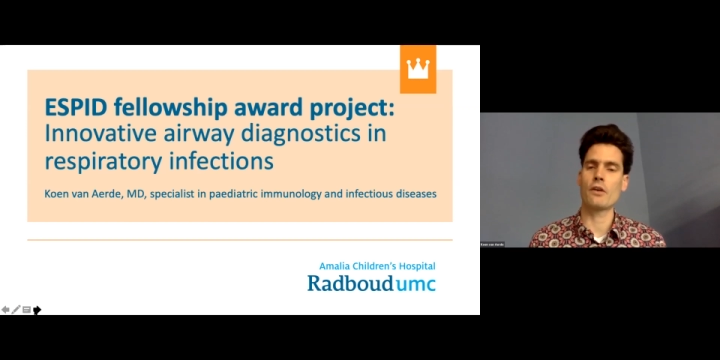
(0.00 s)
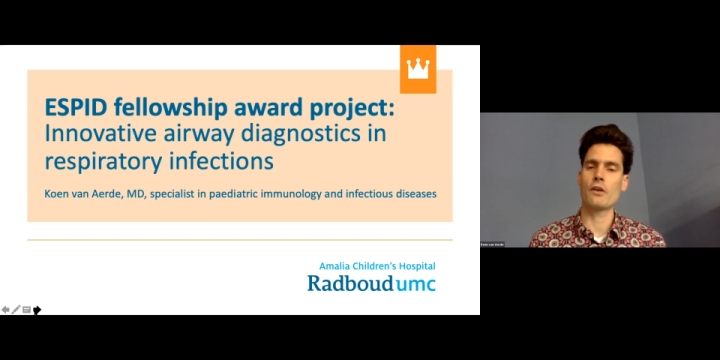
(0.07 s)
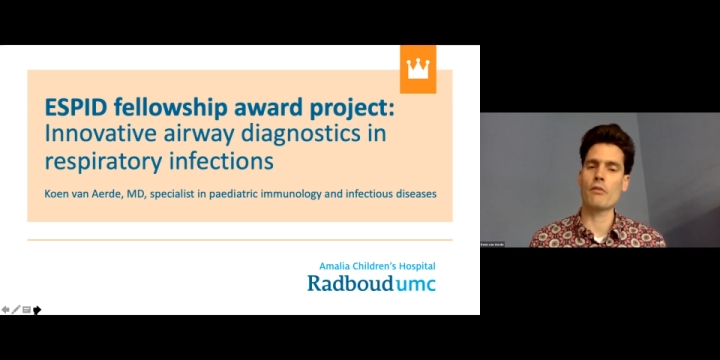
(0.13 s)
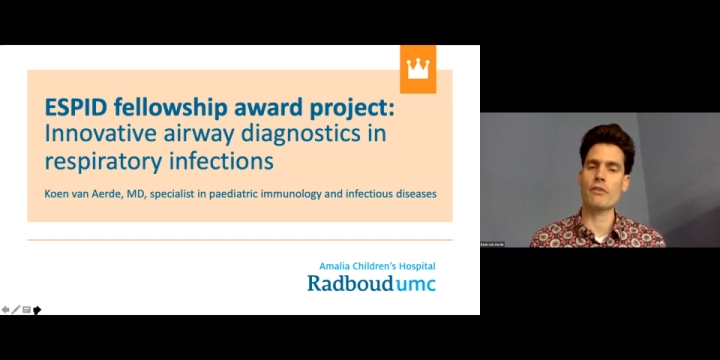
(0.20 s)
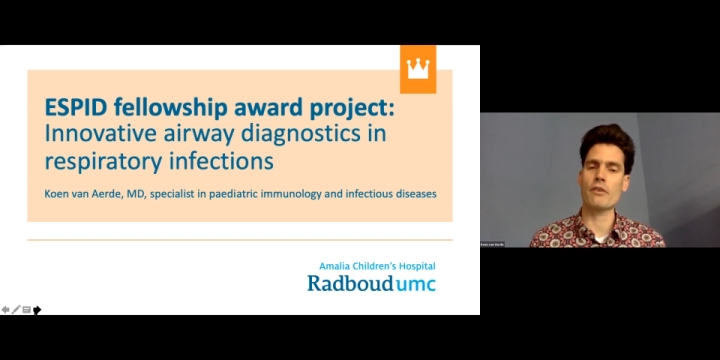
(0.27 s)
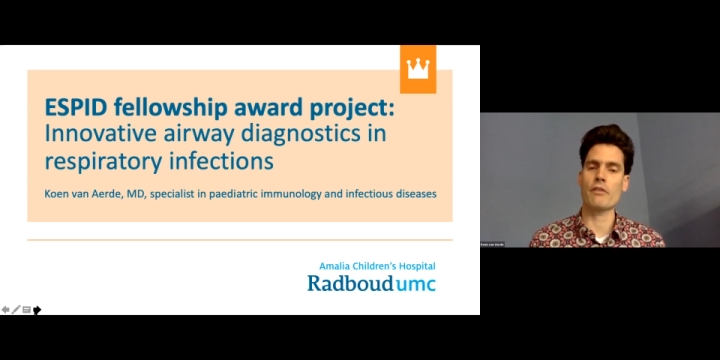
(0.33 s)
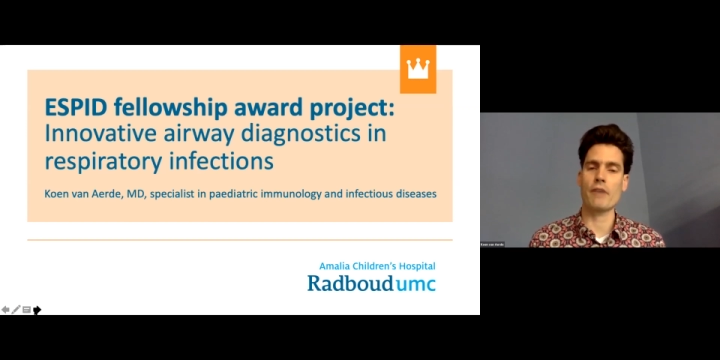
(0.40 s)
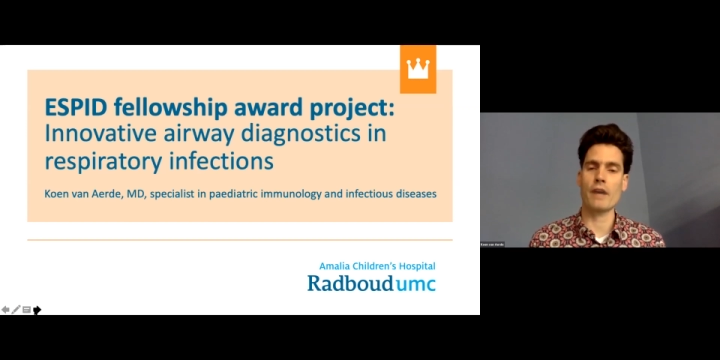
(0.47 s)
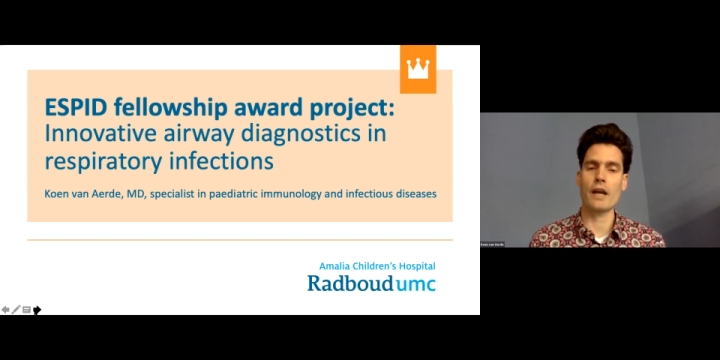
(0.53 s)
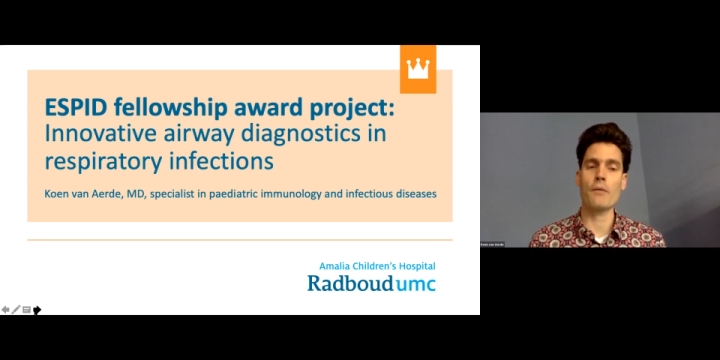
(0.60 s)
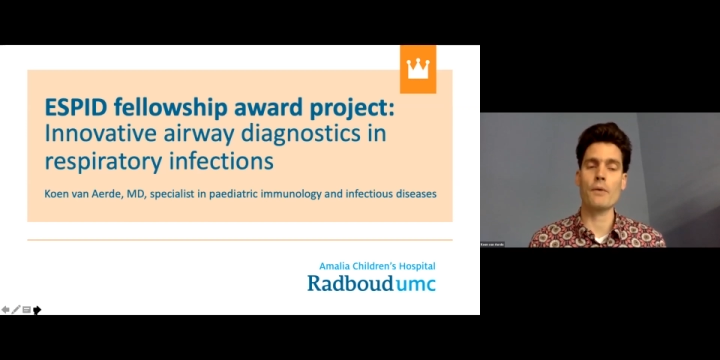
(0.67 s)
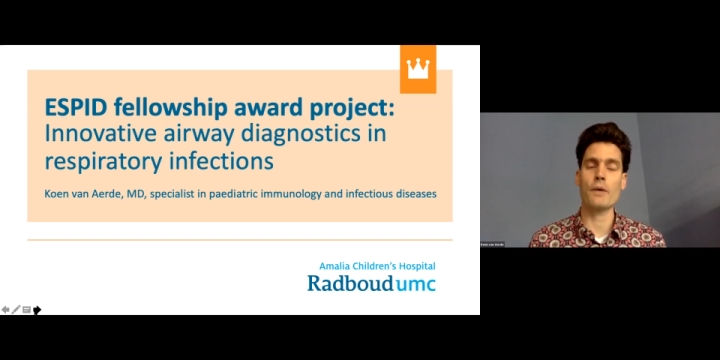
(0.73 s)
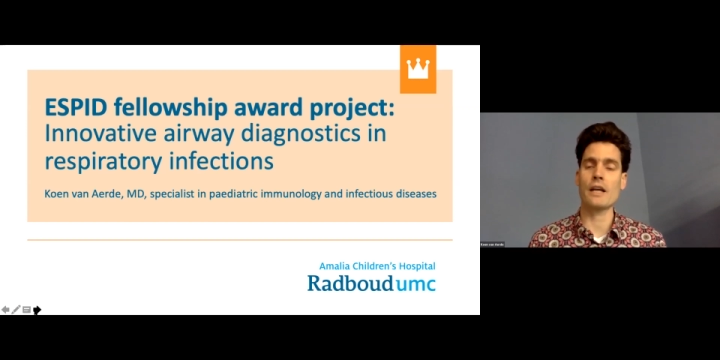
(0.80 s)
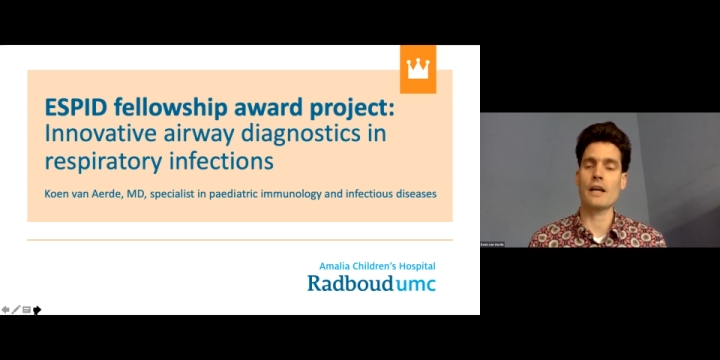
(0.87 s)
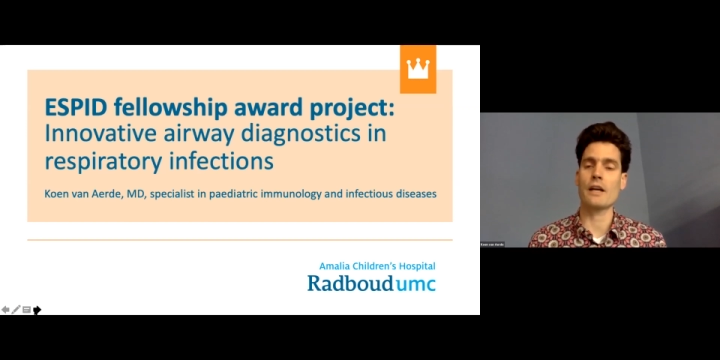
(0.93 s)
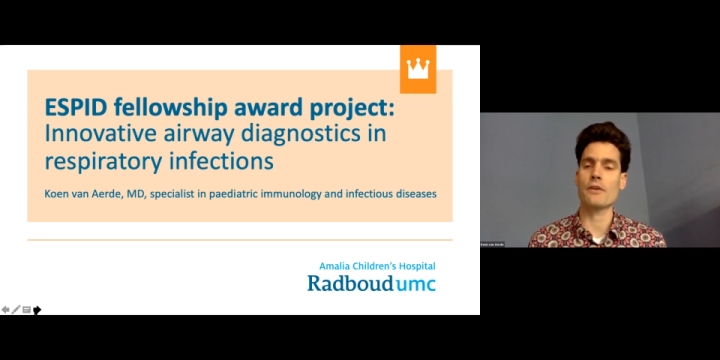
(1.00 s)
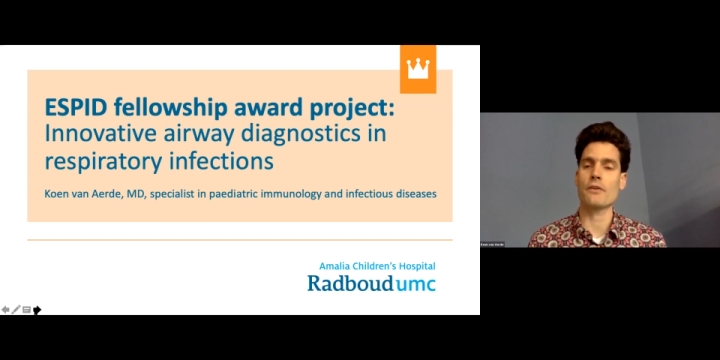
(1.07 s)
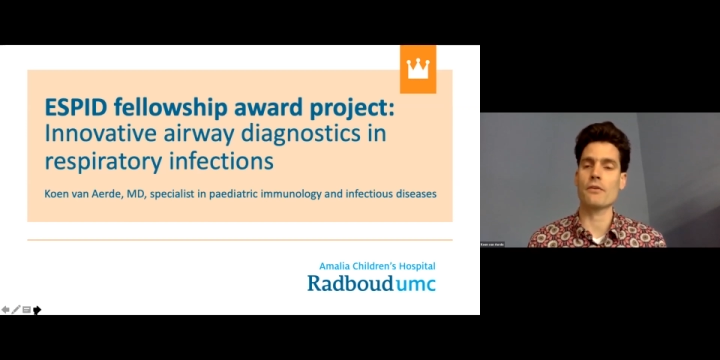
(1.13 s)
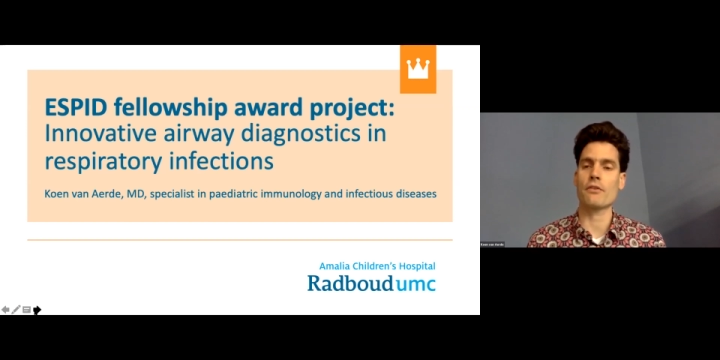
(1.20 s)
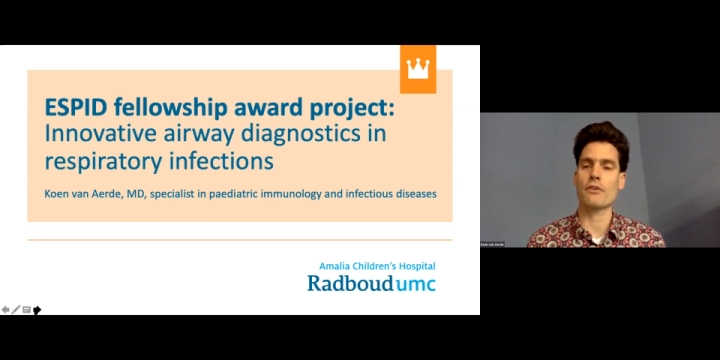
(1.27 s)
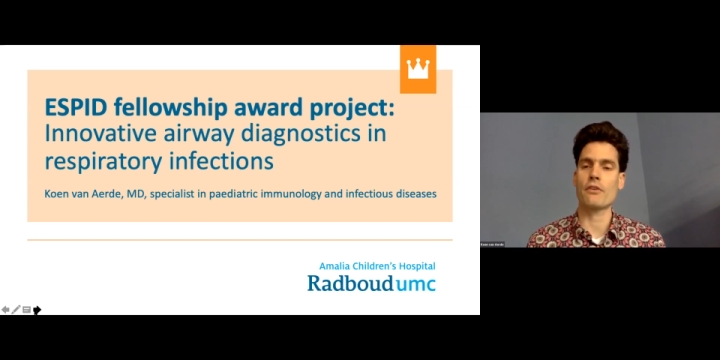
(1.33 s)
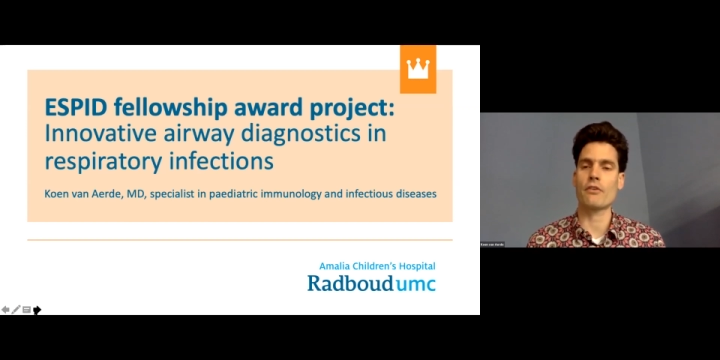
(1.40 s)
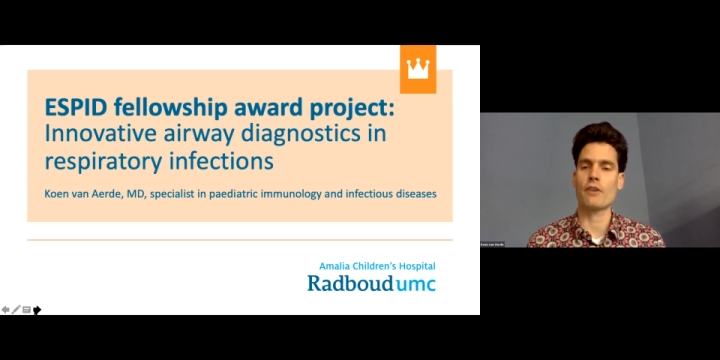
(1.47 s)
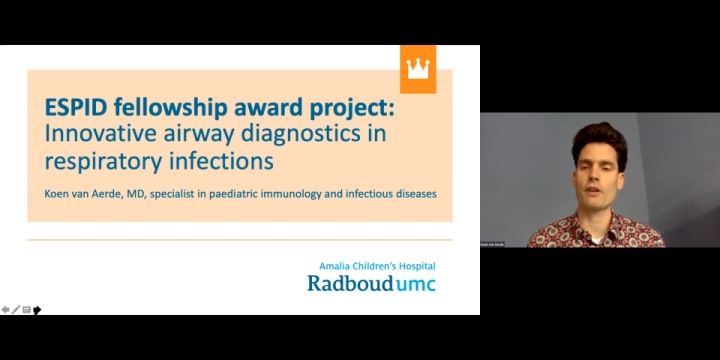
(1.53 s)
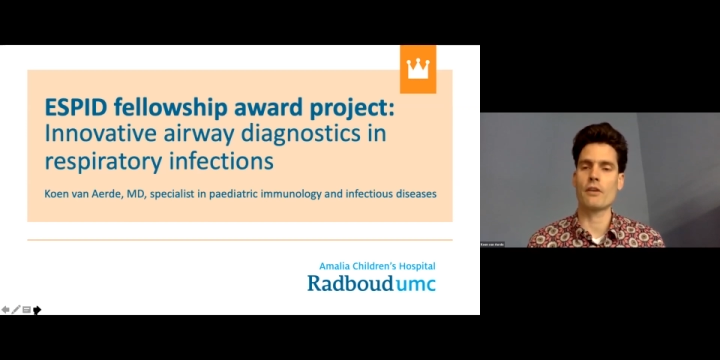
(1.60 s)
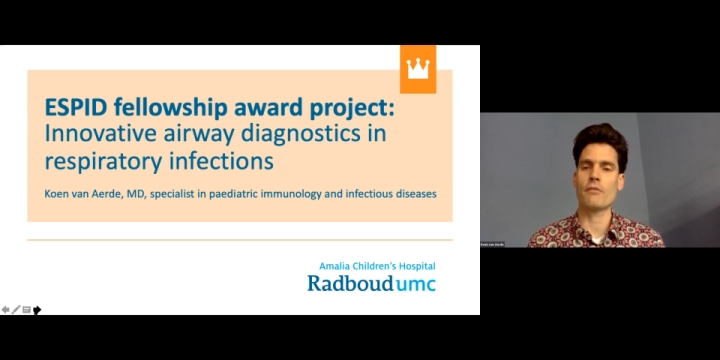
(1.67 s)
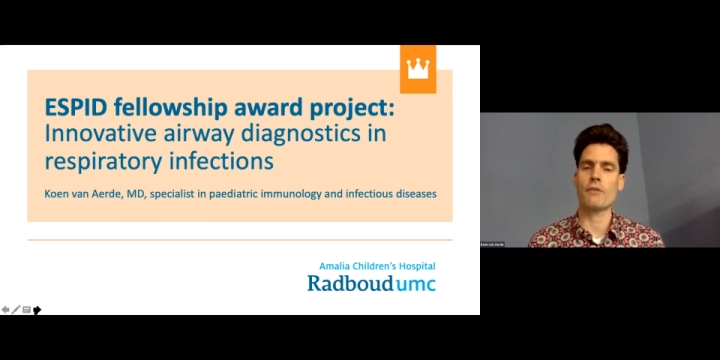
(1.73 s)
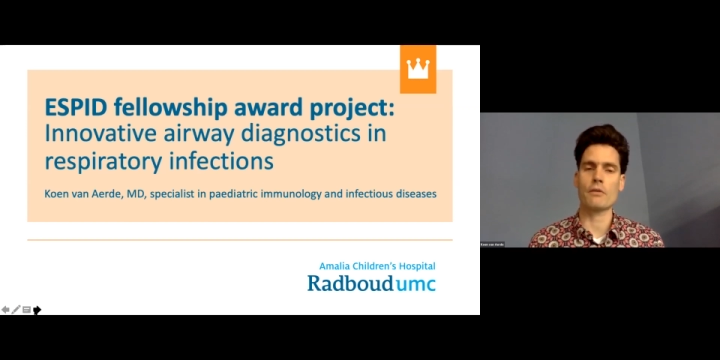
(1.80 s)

Innovative Airway Diagnostics in